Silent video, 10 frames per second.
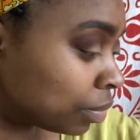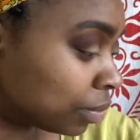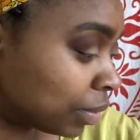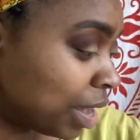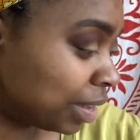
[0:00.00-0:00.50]

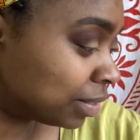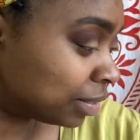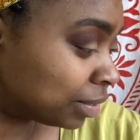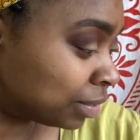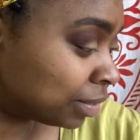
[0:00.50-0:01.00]
And as I
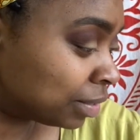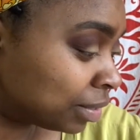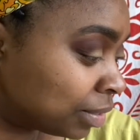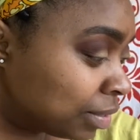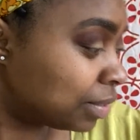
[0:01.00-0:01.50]
answer a
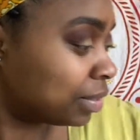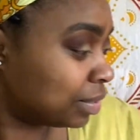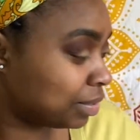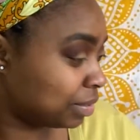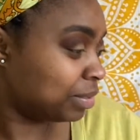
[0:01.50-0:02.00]
FaceTime
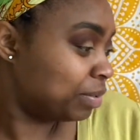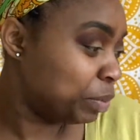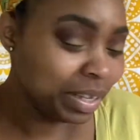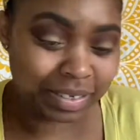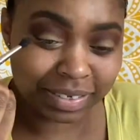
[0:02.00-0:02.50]
call from my
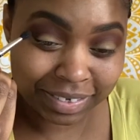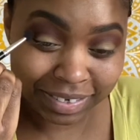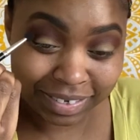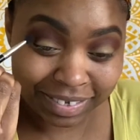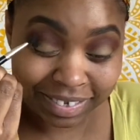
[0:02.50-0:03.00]
brother
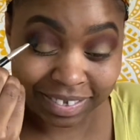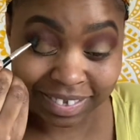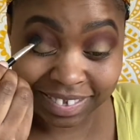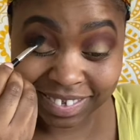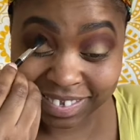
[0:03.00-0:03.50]
Roman,
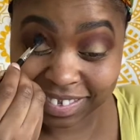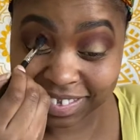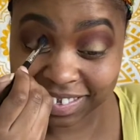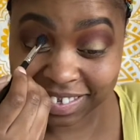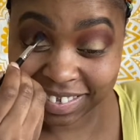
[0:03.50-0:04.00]
I'm
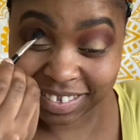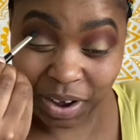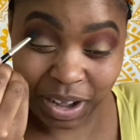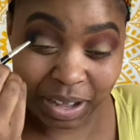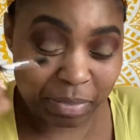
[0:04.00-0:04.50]
just really
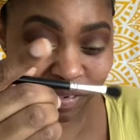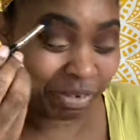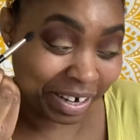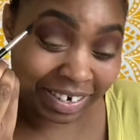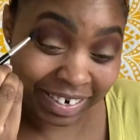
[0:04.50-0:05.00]
taking my
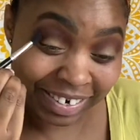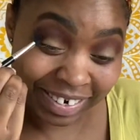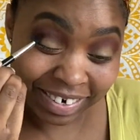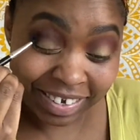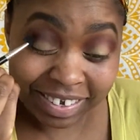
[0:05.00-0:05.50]
time to
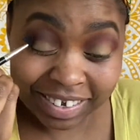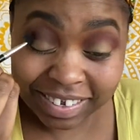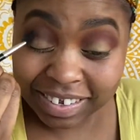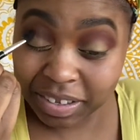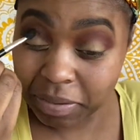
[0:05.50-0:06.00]
really
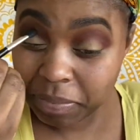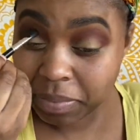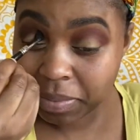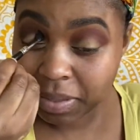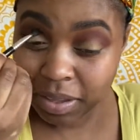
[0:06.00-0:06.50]
deepen that
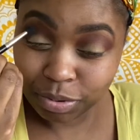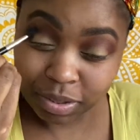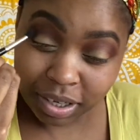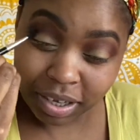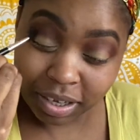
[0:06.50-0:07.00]
deep
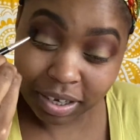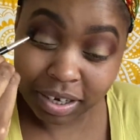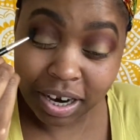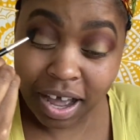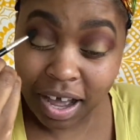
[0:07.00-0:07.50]
brown
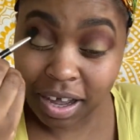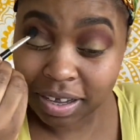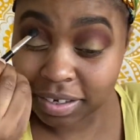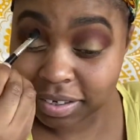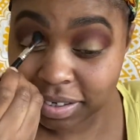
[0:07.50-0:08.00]
onto
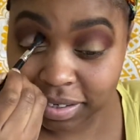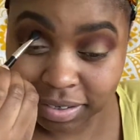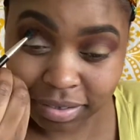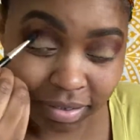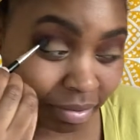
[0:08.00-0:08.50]
my
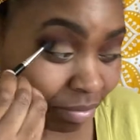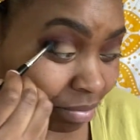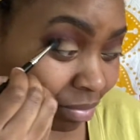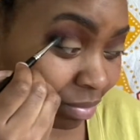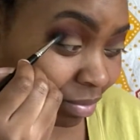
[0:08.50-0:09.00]
crease
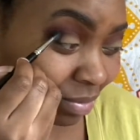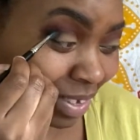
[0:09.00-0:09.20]
and a little bit